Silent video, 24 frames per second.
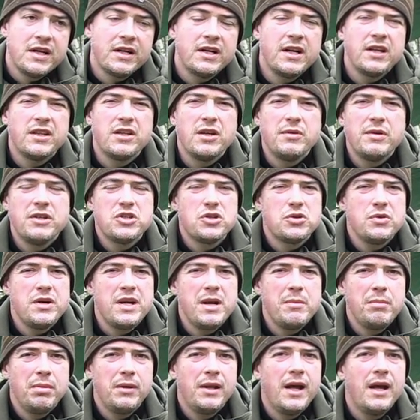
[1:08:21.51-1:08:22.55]
I'm going to do a
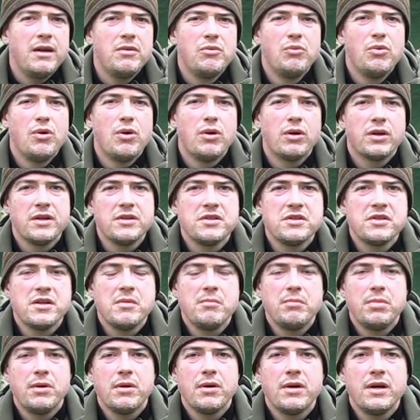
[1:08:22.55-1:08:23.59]
tree and plant walk at
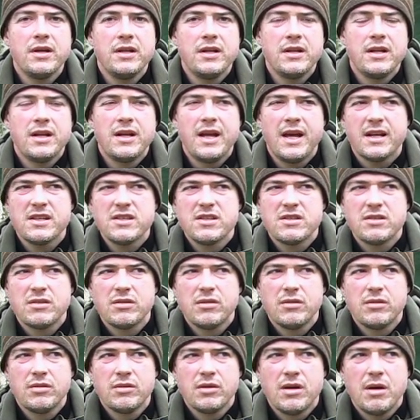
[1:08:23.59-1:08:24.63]
some point in the next
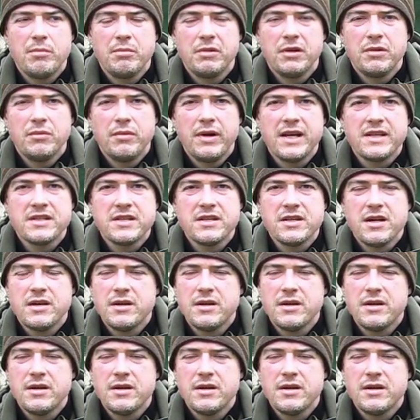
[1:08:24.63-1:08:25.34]
couple of weeks.